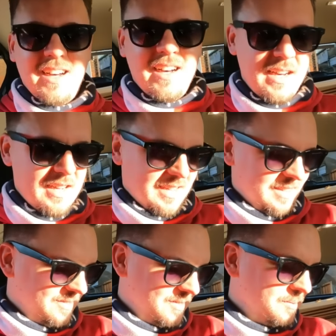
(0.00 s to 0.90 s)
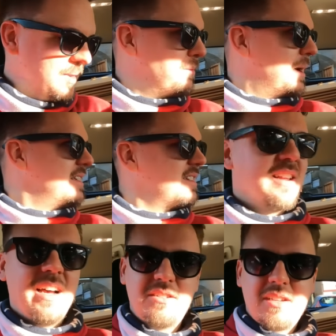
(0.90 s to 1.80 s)
Ah, oh, never mind.
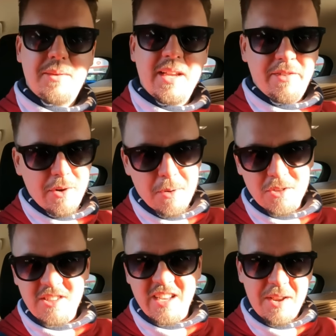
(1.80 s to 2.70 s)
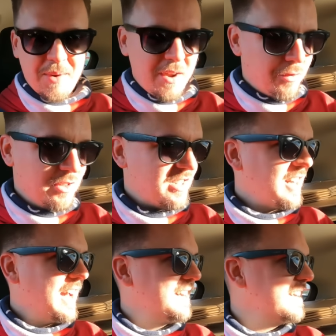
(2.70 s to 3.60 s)
I was coming here for the boxes anyway. I thought it was
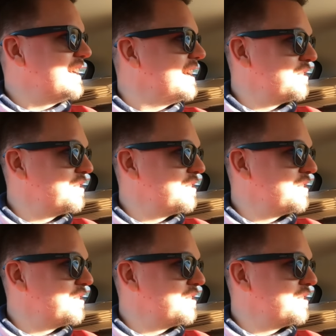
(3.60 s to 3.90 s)
this handy.